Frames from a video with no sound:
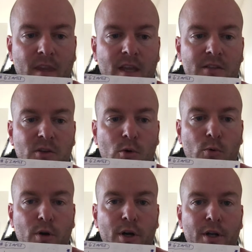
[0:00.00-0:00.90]
And so what
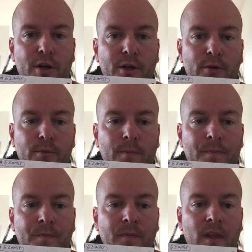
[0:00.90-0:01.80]
we're going to do
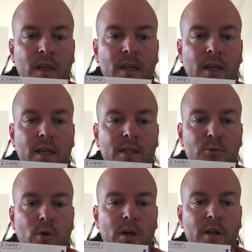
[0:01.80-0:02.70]
is
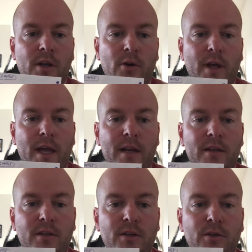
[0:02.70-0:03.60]
we're going to go ahead
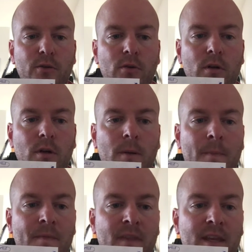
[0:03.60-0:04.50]
and do
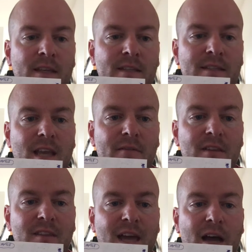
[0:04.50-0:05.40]

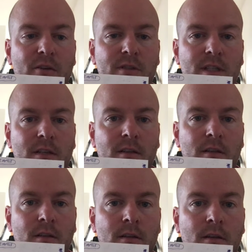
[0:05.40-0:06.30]
7,000
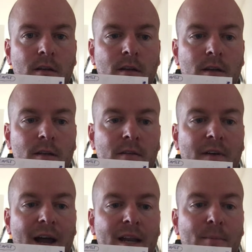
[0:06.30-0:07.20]

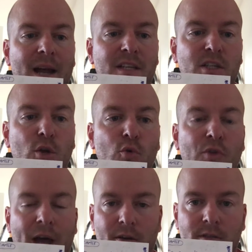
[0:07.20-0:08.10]
divided by
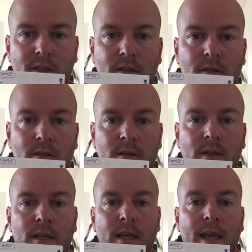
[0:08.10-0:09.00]
2,000.
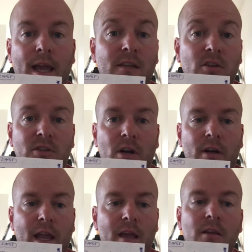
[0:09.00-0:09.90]
And so
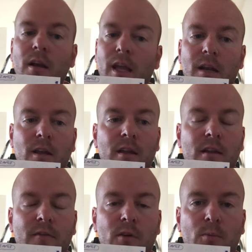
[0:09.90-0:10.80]
start, and again,
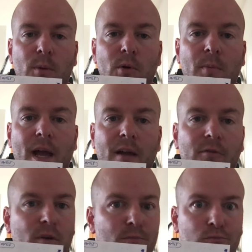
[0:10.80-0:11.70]
if you remember back
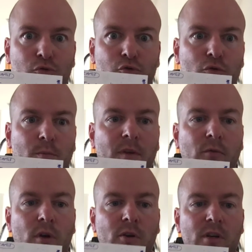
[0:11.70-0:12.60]
from
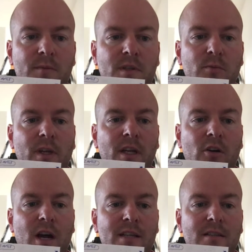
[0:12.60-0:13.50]
before Christmas, we can
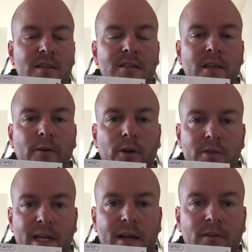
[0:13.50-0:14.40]
cross these
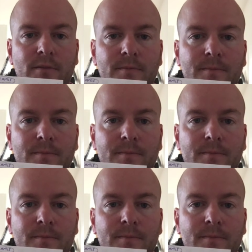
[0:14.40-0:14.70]
zeros out,